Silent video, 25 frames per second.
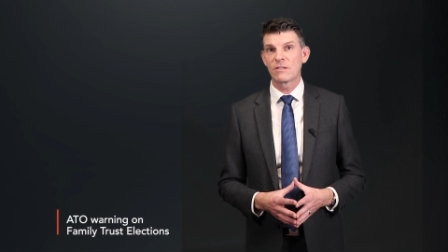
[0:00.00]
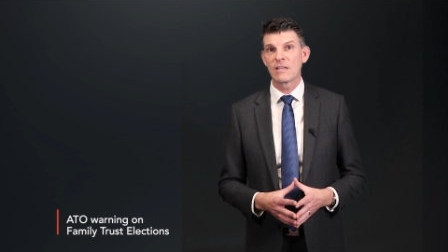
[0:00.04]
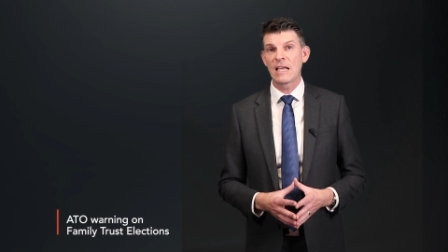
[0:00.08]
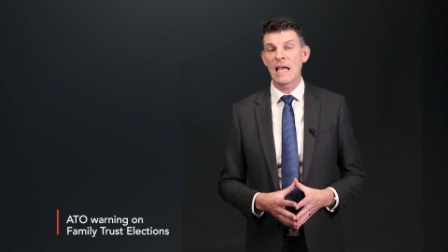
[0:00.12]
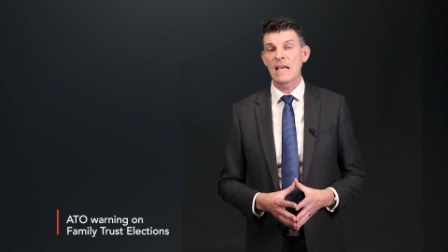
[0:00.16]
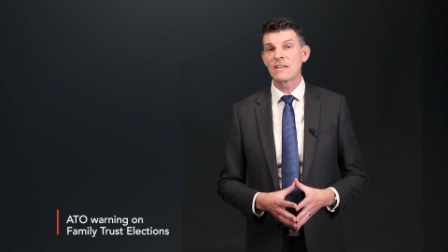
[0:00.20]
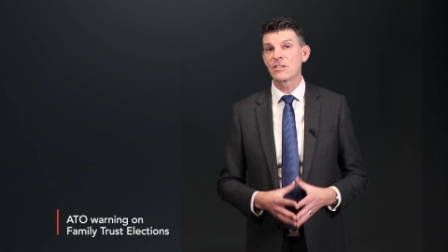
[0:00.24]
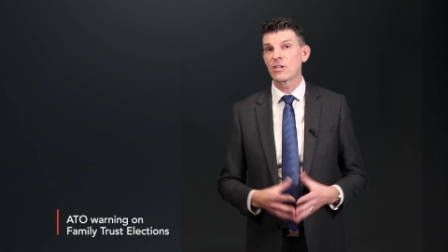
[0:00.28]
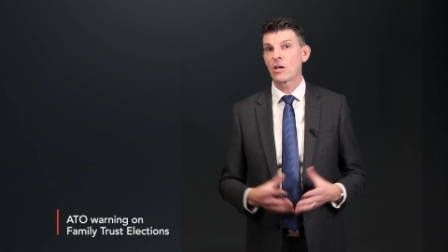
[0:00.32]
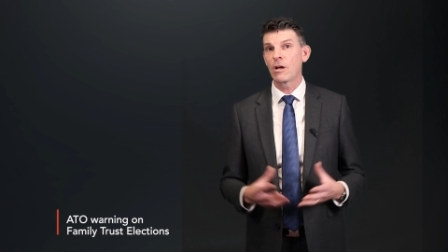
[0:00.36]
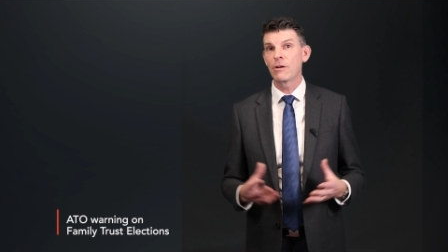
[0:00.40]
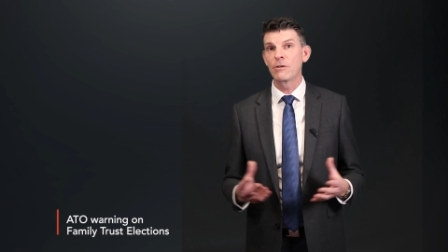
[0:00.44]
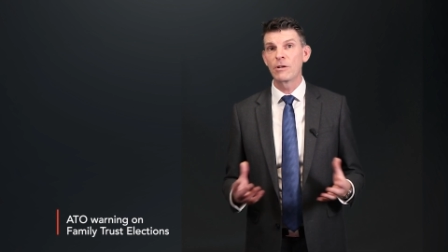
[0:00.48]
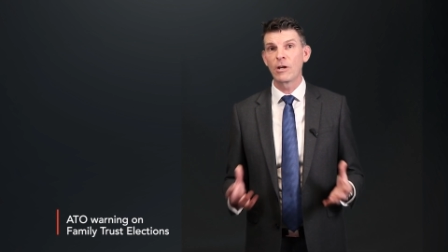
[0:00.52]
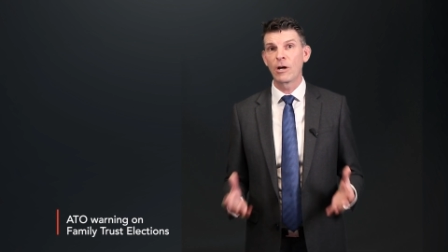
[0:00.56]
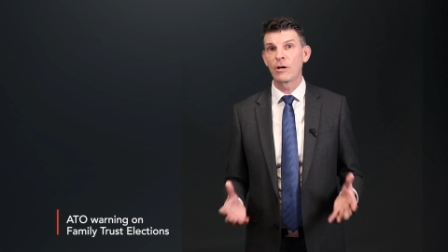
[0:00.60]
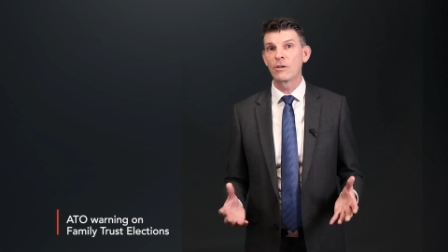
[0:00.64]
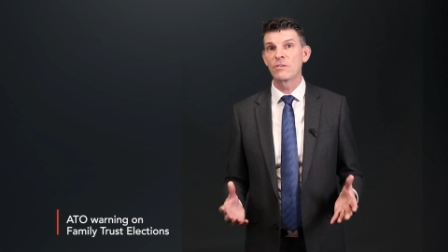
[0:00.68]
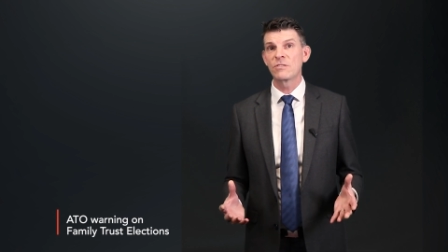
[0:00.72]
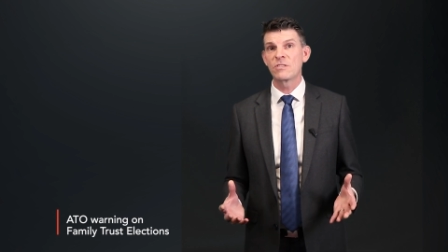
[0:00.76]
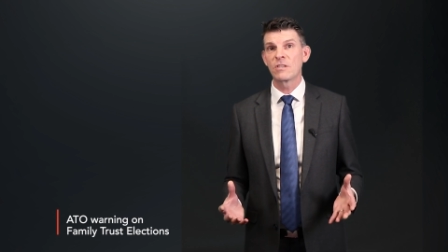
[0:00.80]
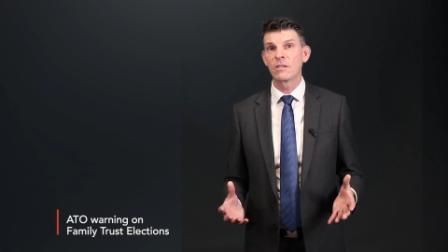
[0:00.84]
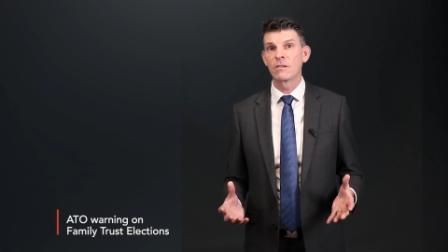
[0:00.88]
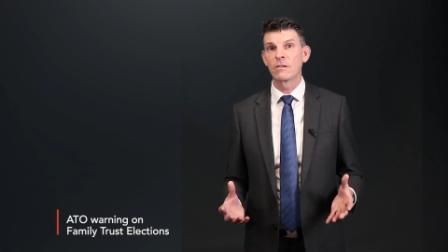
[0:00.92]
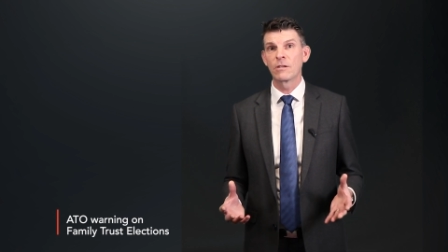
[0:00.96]
The ATO
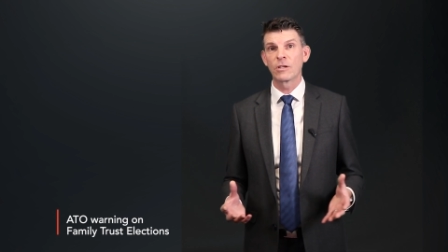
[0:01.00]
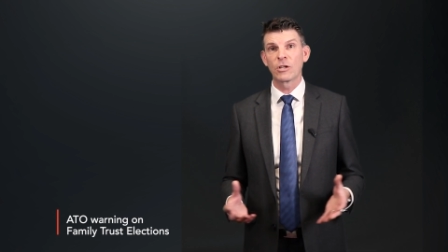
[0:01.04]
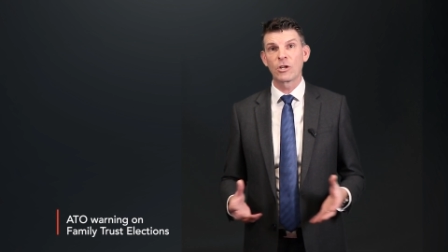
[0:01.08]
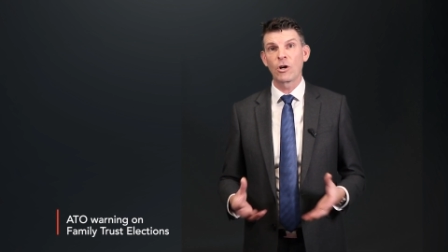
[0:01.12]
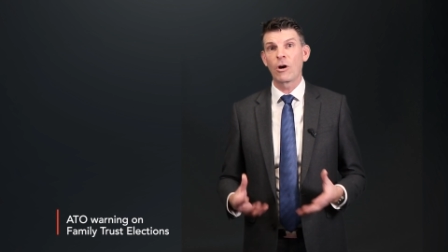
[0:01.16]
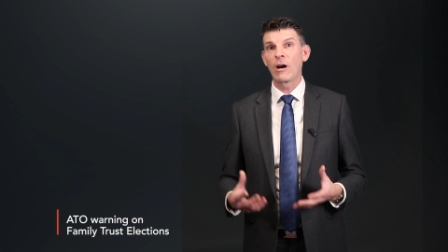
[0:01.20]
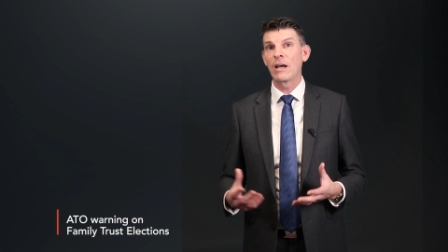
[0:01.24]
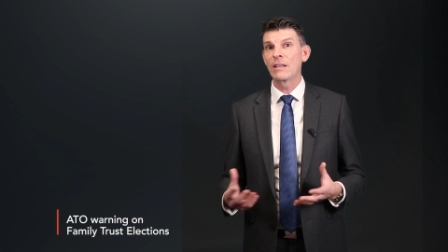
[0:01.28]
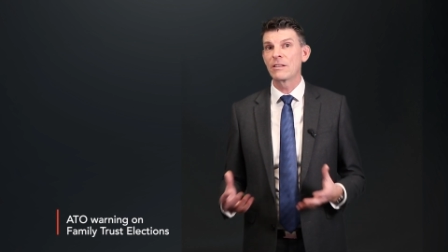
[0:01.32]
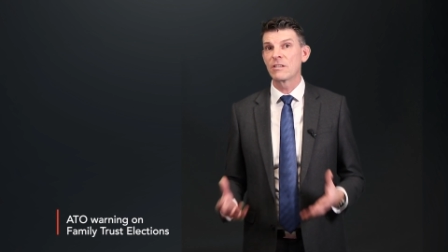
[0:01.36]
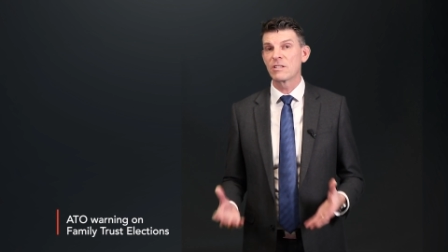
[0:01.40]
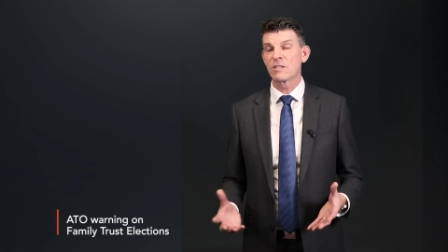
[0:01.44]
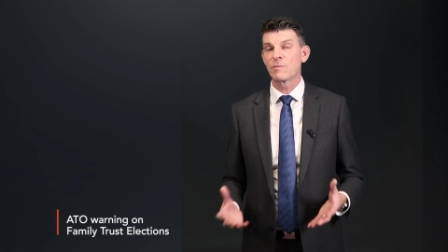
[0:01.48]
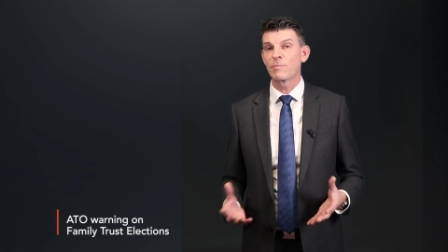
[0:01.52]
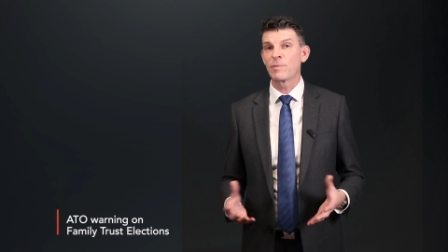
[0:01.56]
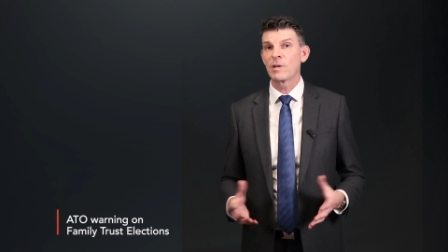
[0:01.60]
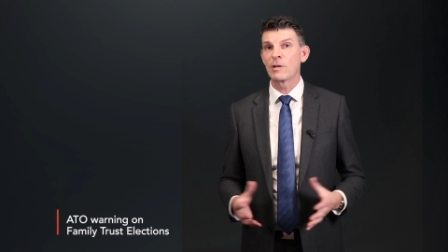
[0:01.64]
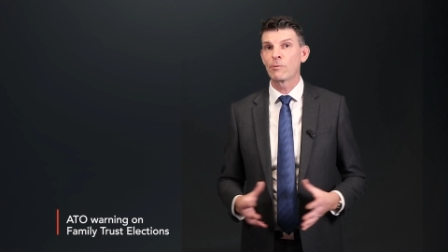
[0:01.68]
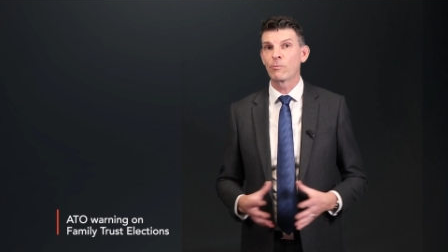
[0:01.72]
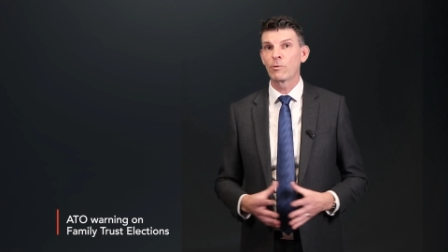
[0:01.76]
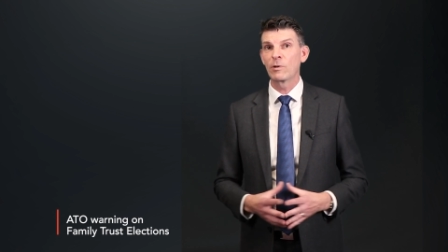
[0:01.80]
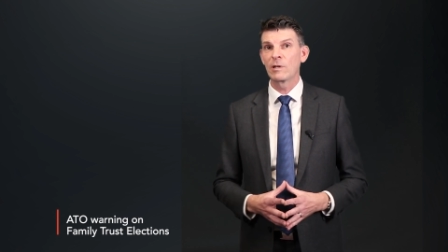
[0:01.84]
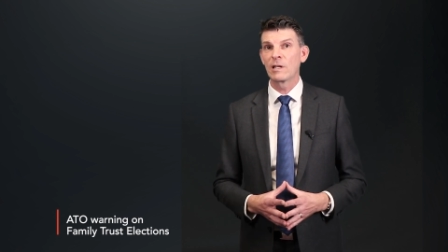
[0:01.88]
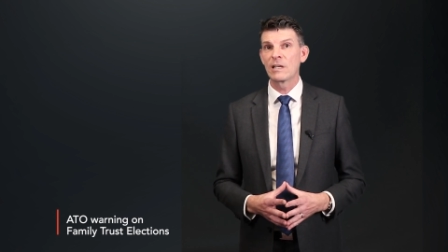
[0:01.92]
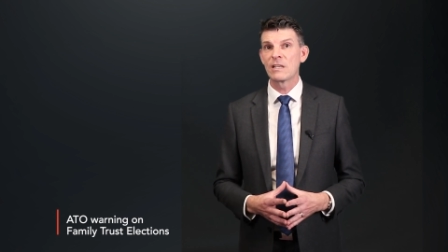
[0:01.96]
notes in the guide that's
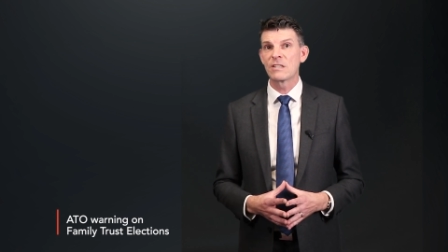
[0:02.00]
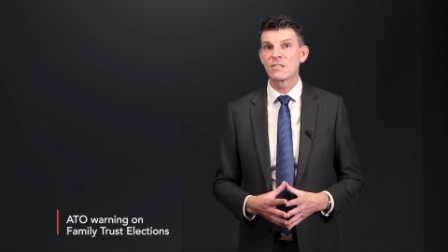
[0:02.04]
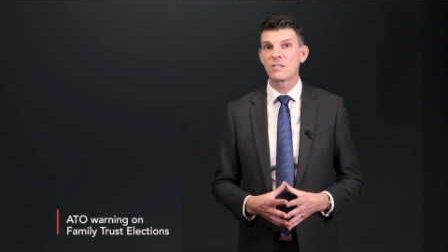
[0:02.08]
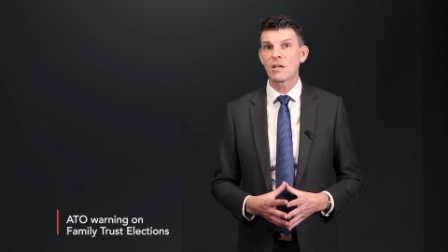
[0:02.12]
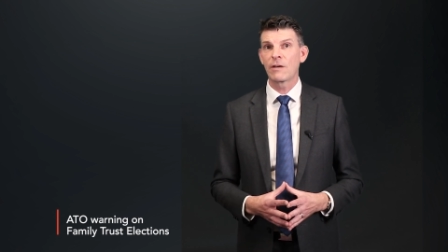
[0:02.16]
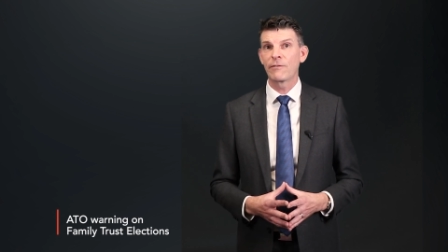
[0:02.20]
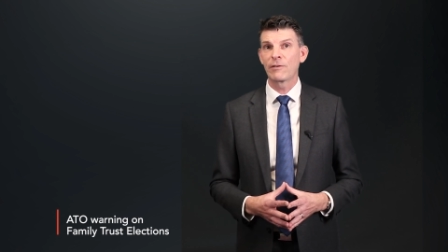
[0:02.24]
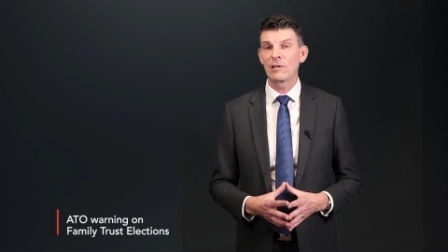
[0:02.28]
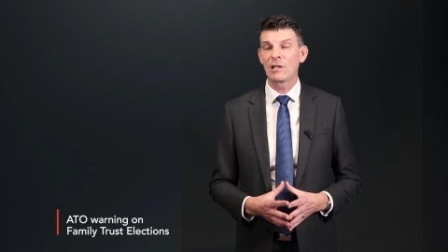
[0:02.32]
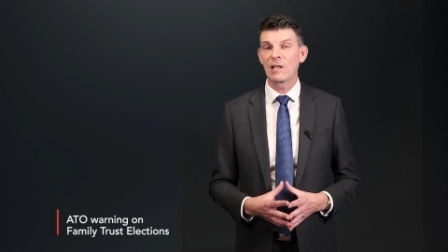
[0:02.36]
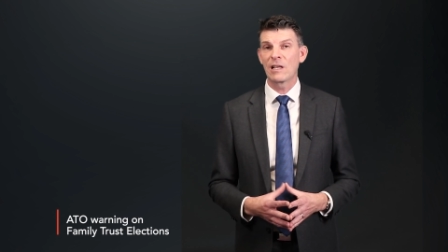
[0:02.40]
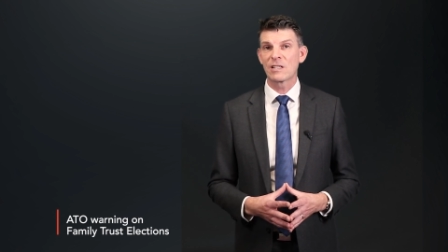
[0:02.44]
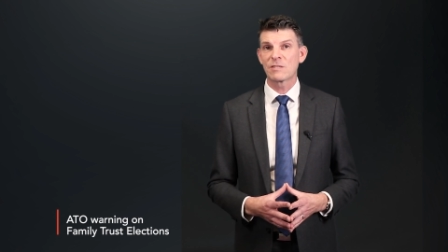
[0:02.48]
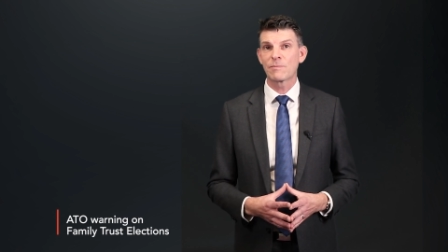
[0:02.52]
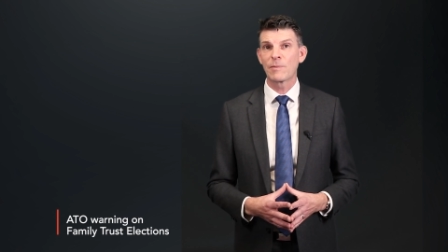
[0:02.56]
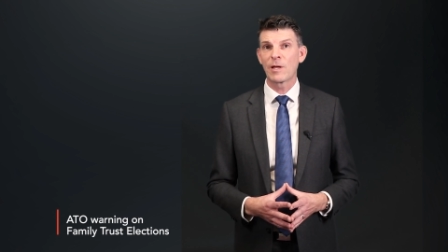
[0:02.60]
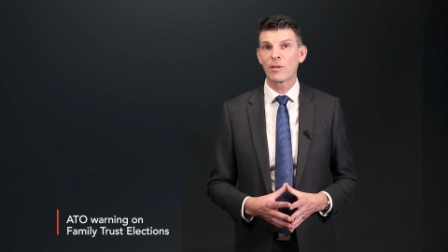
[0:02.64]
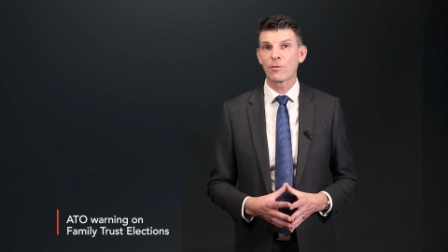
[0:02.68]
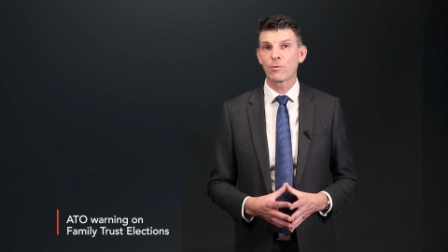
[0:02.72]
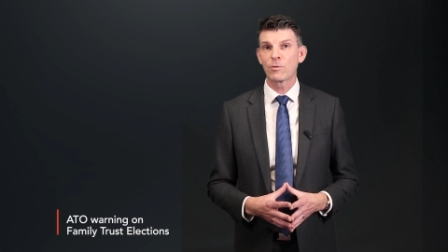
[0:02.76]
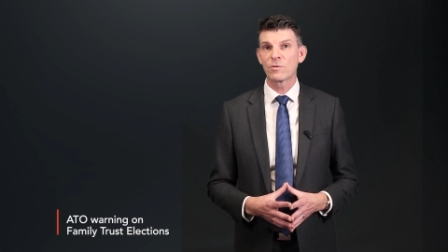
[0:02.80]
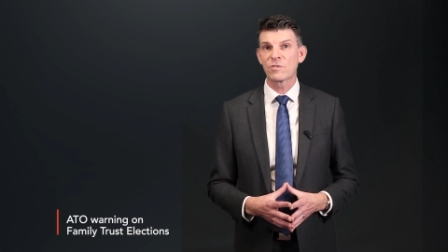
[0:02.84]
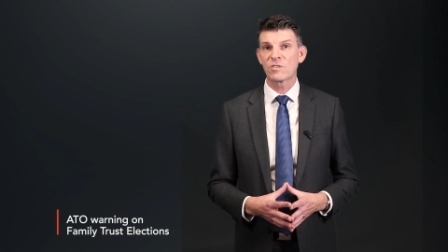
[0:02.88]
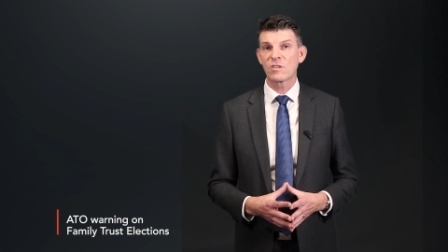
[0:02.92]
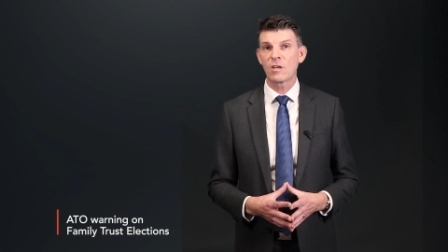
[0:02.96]
been released over the last
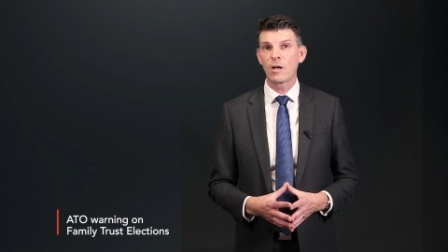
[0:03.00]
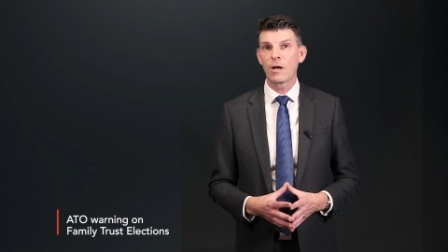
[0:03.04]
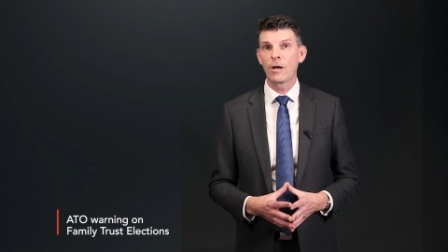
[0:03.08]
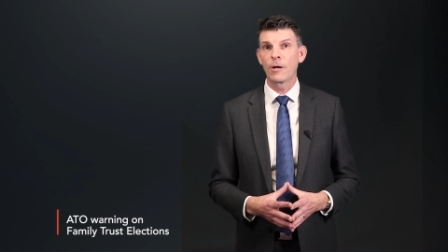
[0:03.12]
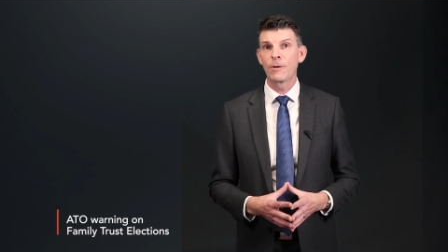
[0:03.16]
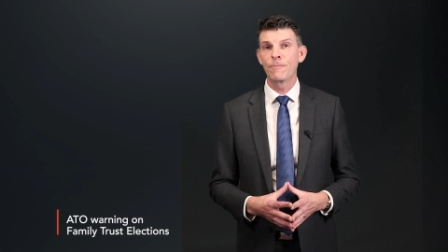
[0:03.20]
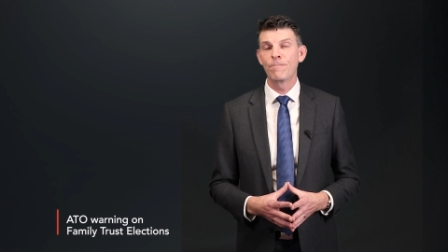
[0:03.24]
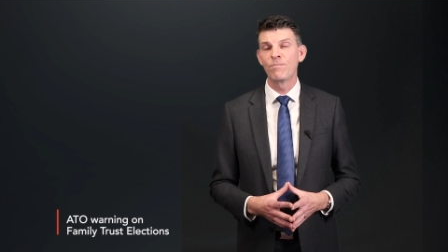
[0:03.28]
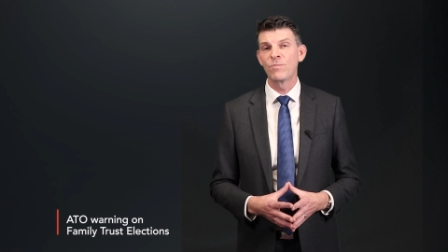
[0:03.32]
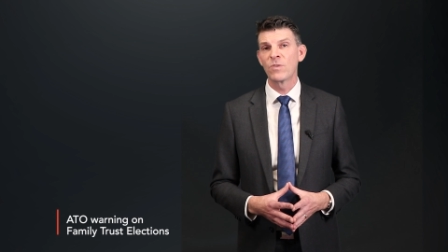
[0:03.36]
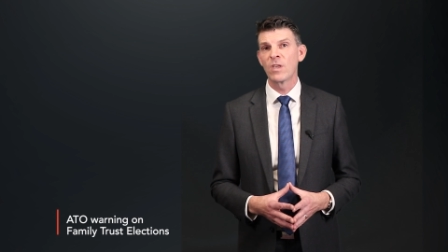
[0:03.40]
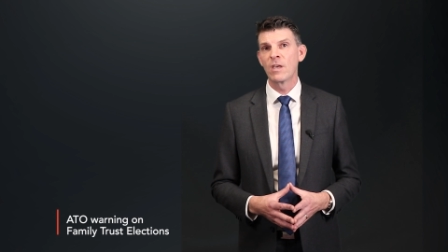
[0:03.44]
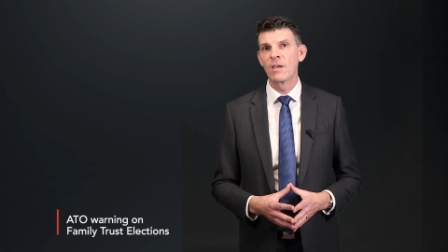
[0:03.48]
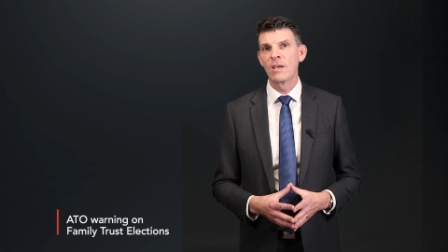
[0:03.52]
month or so